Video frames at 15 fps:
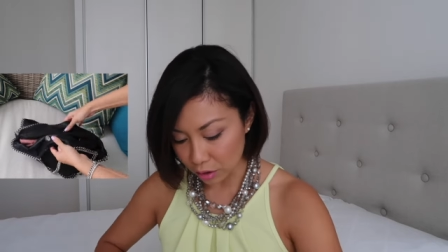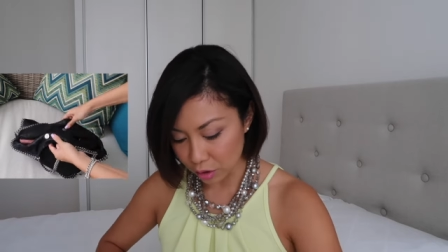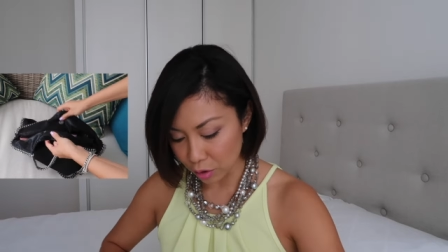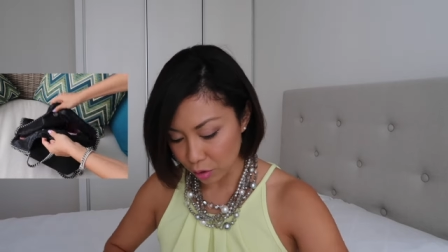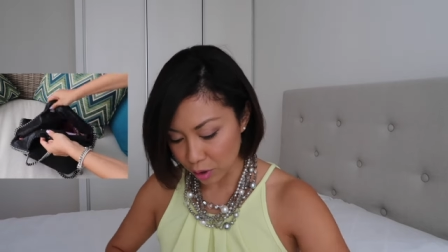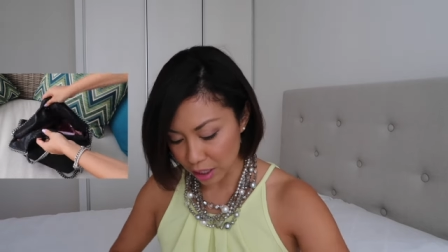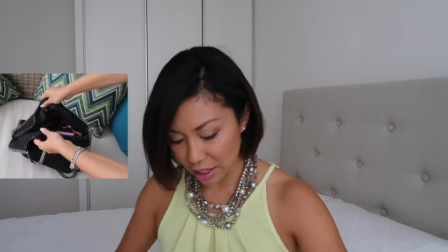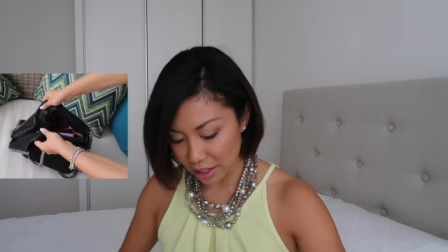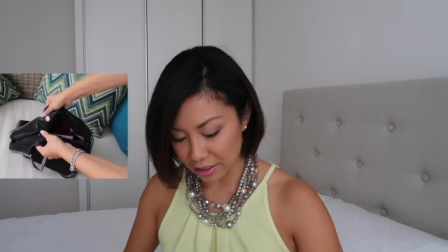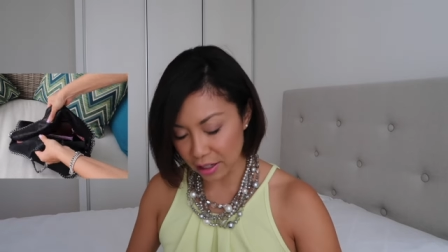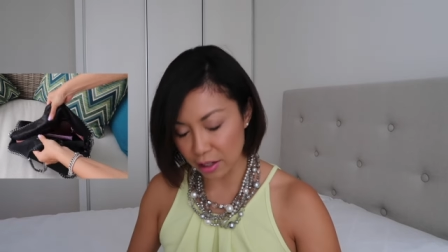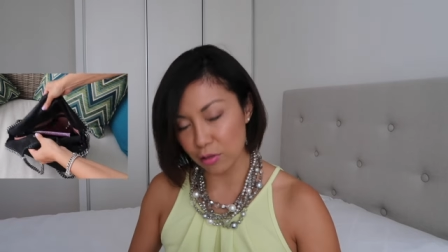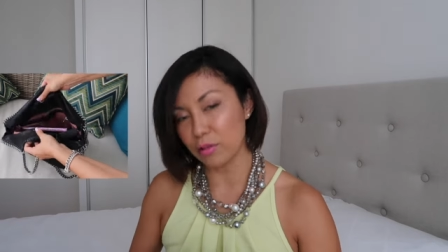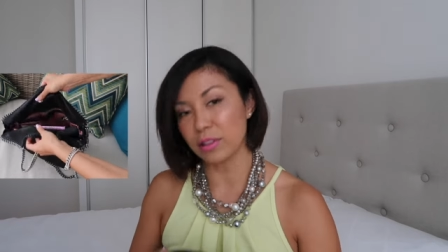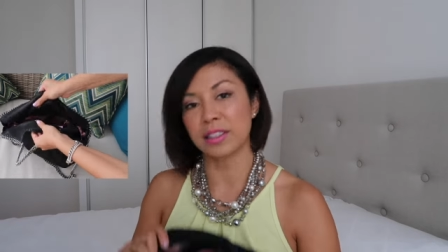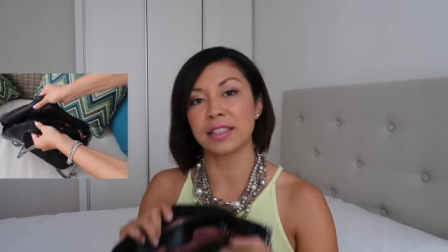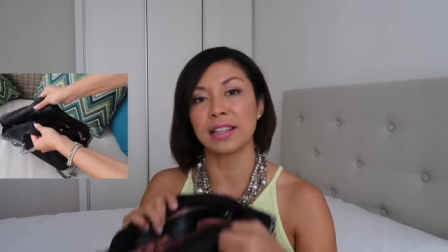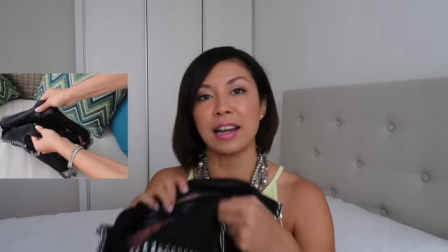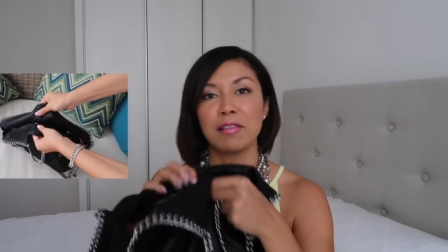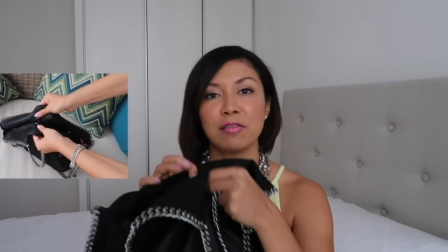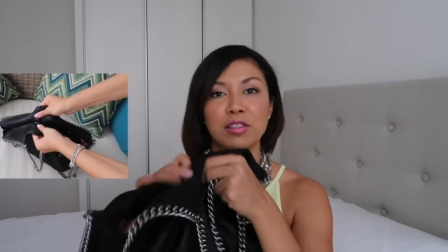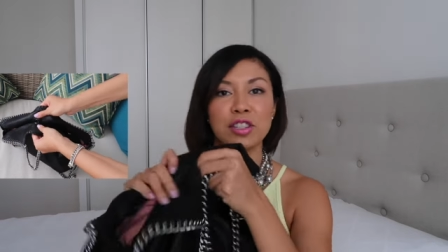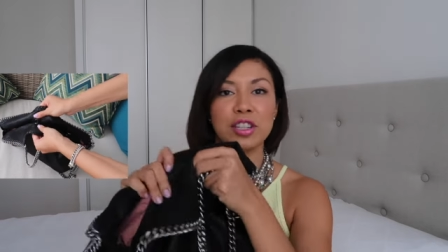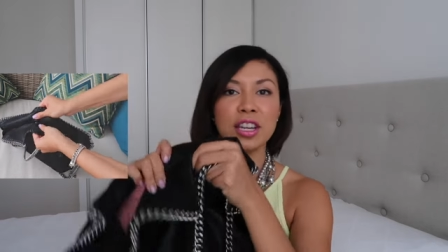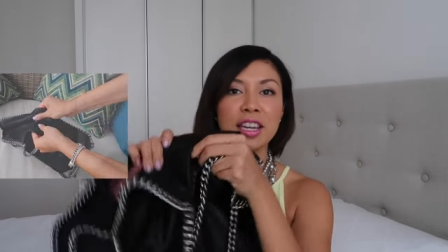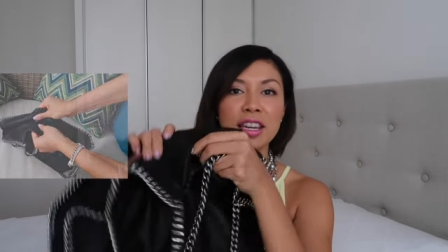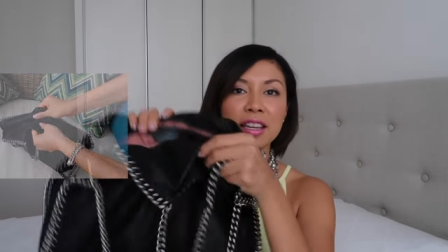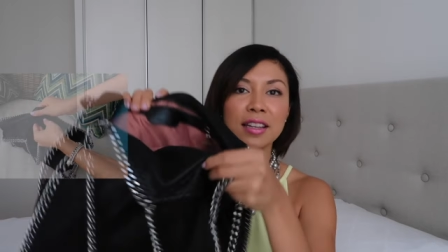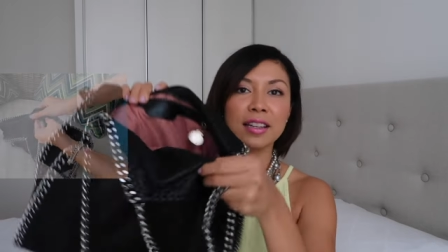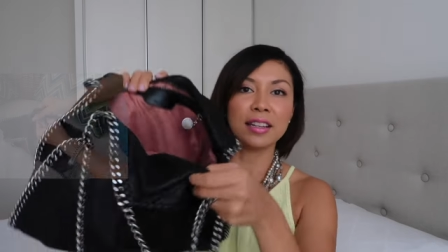so it doesn't look
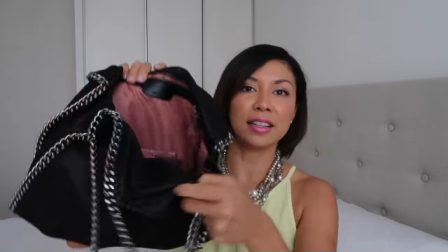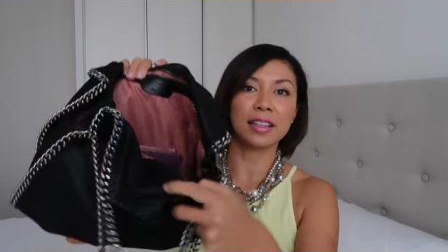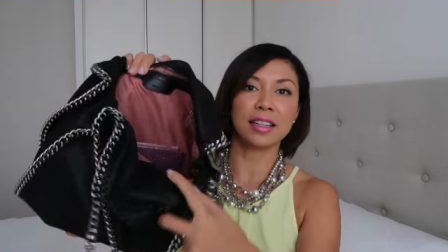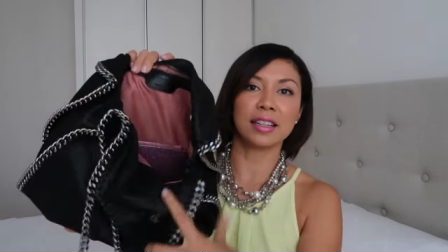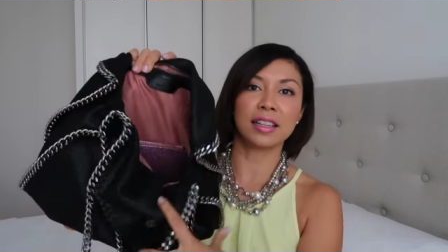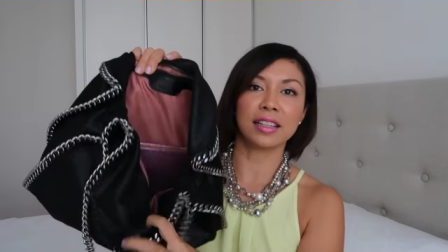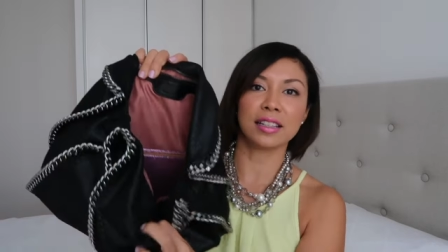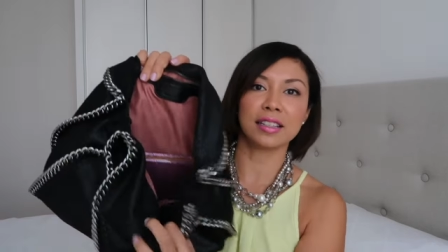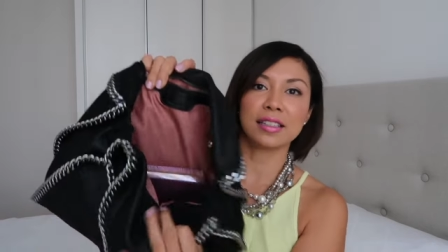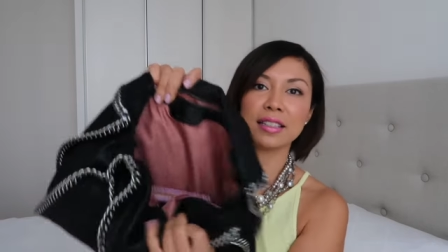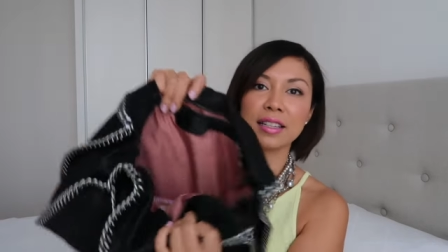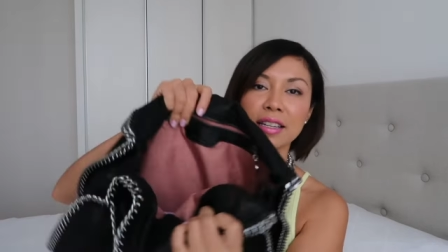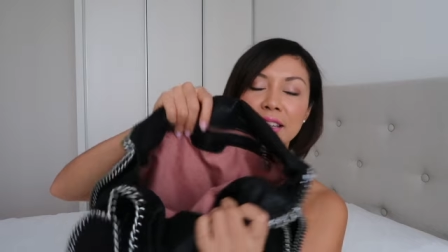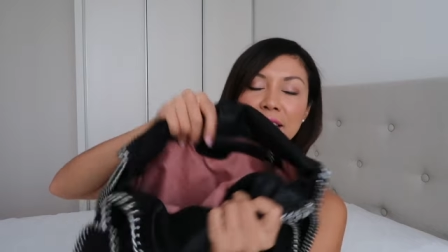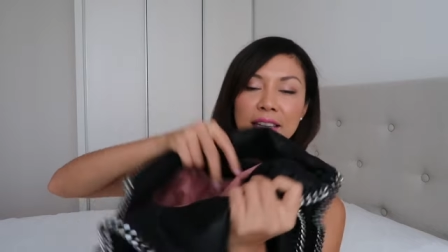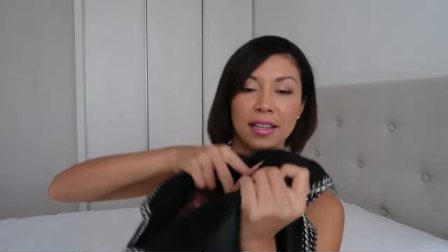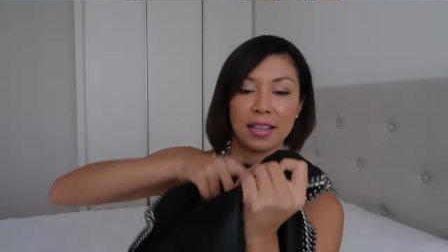slouchy. Let me see.